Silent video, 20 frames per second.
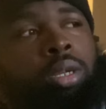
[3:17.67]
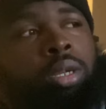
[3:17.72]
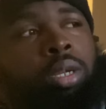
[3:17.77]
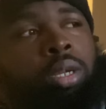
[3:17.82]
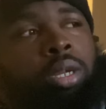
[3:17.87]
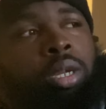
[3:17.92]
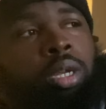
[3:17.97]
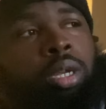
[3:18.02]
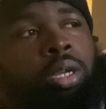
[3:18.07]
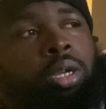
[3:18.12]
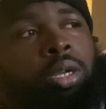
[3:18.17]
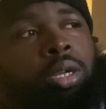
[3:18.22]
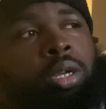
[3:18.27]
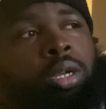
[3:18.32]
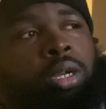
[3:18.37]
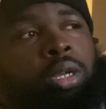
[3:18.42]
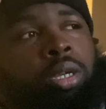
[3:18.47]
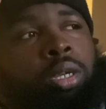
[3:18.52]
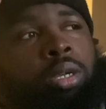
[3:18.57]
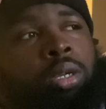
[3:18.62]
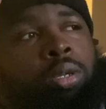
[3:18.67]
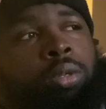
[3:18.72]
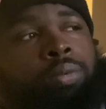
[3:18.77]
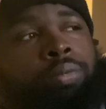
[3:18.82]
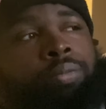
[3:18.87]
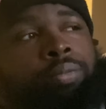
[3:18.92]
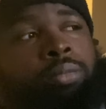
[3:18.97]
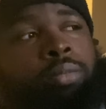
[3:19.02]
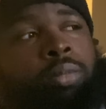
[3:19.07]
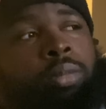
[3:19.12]

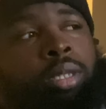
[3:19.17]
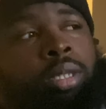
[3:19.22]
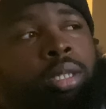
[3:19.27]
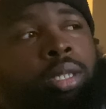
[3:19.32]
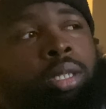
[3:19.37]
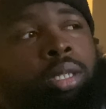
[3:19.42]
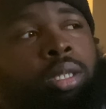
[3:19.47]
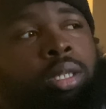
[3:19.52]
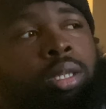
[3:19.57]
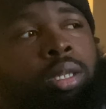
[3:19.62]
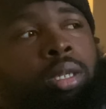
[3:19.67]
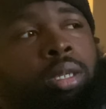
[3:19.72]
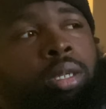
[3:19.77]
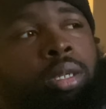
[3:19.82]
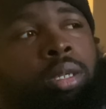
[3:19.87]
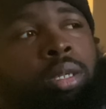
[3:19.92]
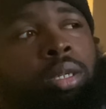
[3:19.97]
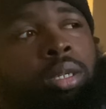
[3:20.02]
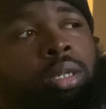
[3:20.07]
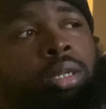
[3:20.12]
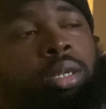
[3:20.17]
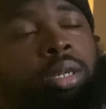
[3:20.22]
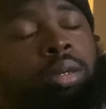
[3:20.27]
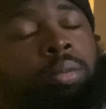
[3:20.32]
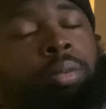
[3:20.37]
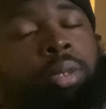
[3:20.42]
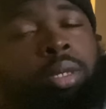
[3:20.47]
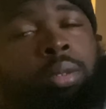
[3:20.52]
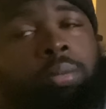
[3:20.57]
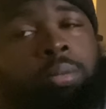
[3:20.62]
And yeah,
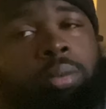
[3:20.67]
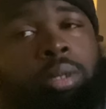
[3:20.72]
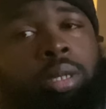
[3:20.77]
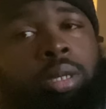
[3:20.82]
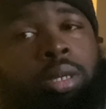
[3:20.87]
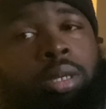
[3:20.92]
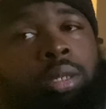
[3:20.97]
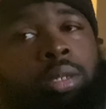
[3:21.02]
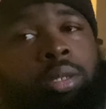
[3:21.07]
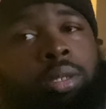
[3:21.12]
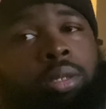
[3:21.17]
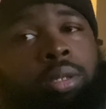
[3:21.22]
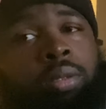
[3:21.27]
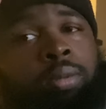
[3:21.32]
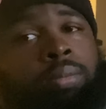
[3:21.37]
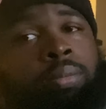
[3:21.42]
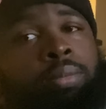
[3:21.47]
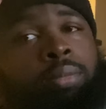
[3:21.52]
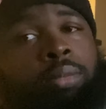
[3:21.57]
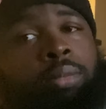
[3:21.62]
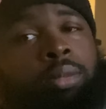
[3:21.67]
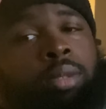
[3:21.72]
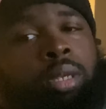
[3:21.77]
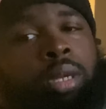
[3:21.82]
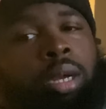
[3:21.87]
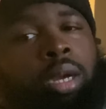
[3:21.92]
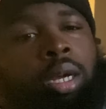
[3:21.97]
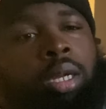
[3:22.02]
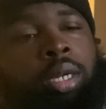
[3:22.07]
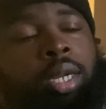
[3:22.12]
man, that's
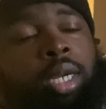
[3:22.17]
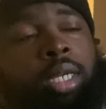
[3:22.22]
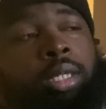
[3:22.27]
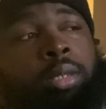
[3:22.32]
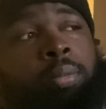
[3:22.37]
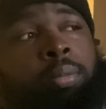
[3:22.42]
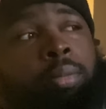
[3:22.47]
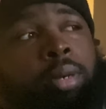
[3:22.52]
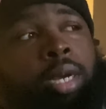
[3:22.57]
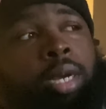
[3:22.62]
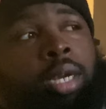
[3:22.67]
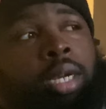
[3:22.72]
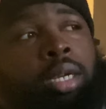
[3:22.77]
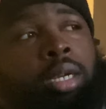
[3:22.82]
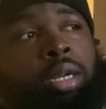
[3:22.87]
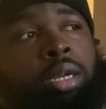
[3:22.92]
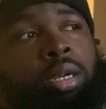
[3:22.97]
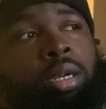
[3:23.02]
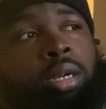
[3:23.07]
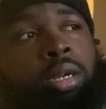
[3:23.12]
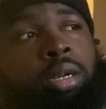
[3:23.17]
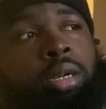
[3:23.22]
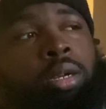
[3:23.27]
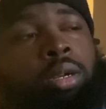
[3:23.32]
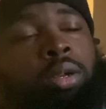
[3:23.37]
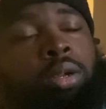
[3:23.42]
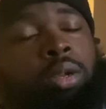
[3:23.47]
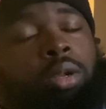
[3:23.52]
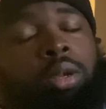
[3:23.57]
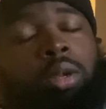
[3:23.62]
my
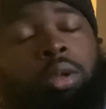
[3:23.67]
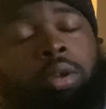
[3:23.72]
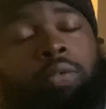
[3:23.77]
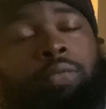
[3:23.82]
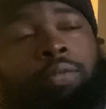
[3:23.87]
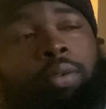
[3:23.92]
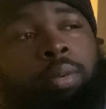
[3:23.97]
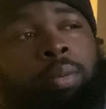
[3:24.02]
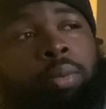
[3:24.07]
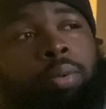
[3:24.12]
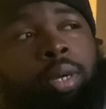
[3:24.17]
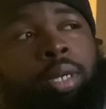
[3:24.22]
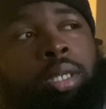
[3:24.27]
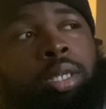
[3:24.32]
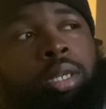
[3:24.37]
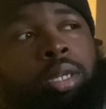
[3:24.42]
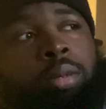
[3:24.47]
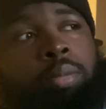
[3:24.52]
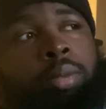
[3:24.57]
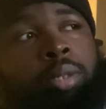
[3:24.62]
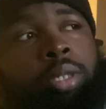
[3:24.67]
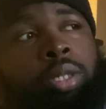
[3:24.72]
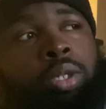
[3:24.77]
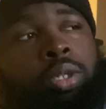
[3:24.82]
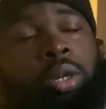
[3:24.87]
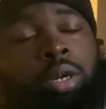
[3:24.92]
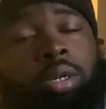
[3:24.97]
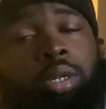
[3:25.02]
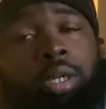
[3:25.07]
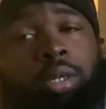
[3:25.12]
family right there. A bunch of
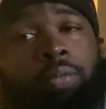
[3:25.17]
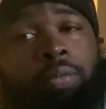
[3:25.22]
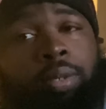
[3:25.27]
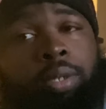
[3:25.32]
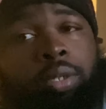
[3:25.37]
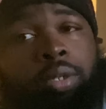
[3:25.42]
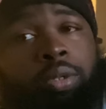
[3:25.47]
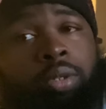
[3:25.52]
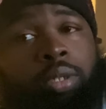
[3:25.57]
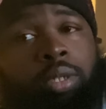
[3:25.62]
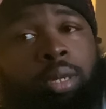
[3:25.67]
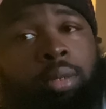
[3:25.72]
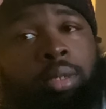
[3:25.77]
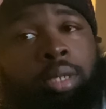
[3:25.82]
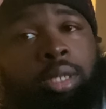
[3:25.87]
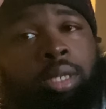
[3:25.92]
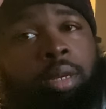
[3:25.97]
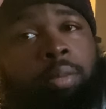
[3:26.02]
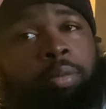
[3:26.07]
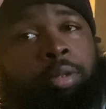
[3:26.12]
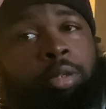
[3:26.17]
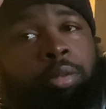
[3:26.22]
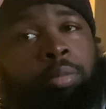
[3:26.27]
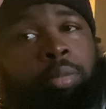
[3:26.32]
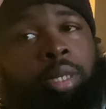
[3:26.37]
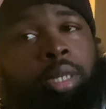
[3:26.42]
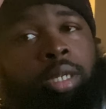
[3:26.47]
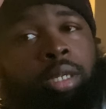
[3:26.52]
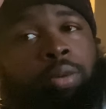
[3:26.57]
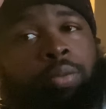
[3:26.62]
strong individuals. I just happen to
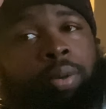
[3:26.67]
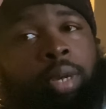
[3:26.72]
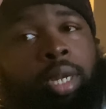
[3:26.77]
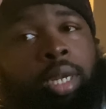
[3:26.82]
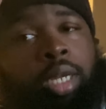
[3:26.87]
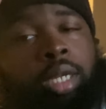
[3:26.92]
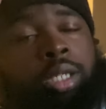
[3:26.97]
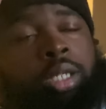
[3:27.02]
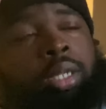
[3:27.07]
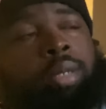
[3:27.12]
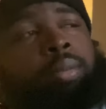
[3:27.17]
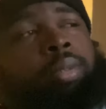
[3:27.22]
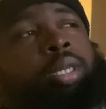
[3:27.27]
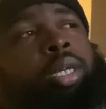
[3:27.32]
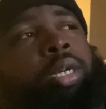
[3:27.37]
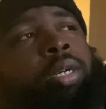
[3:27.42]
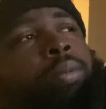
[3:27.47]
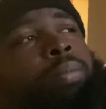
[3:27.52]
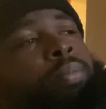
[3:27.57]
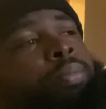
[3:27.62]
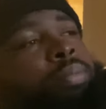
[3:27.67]
be the redhead stepchild.